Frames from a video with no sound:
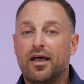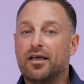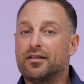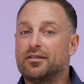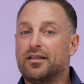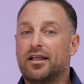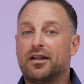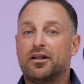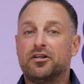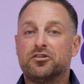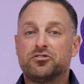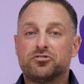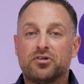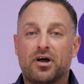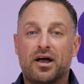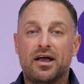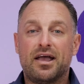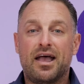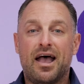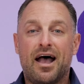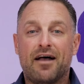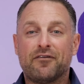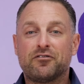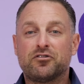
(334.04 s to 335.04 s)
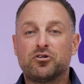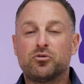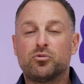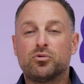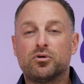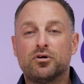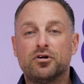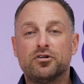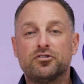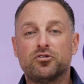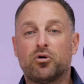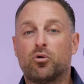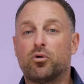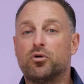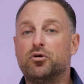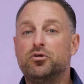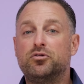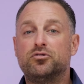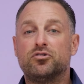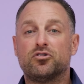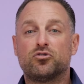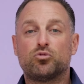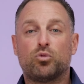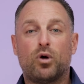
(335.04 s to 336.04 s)
and let it dry afterwards, or
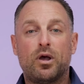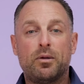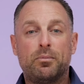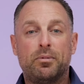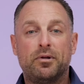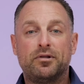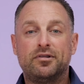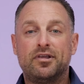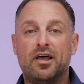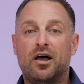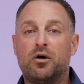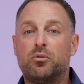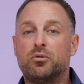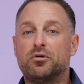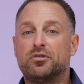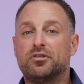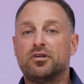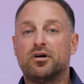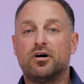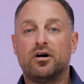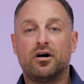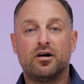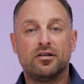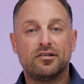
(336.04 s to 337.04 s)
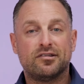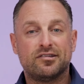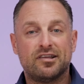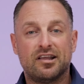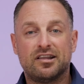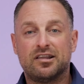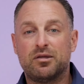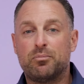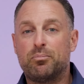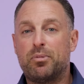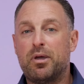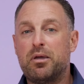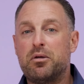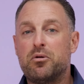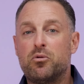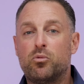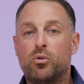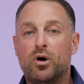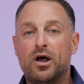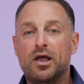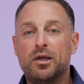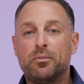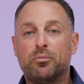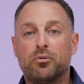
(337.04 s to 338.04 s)
you just wipe it down with the unscented baby
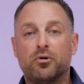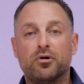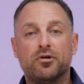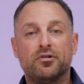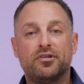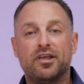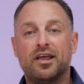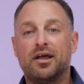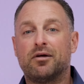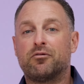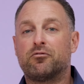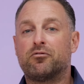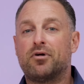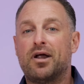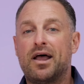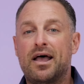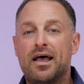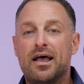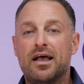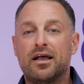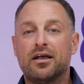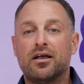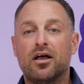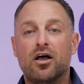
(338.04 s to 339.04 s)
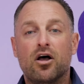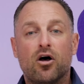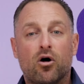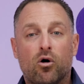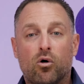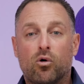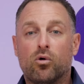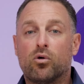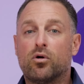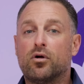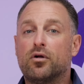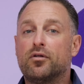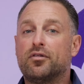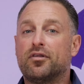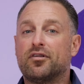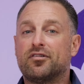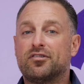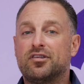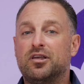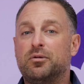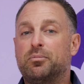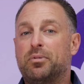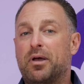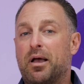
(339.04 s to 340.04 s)
wipe or damp rag, or
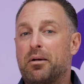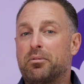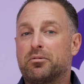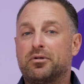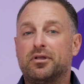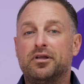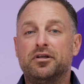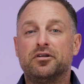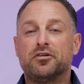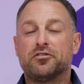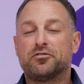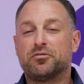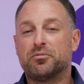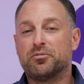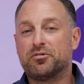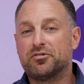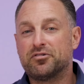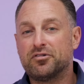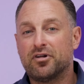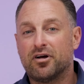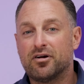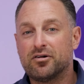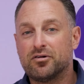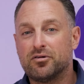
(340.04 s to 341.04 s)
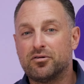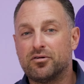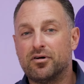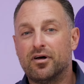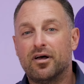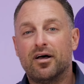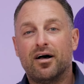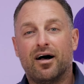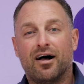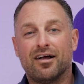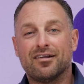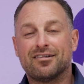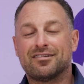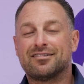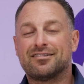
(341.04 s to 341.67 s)
the CPAP cleaners from Snuggle on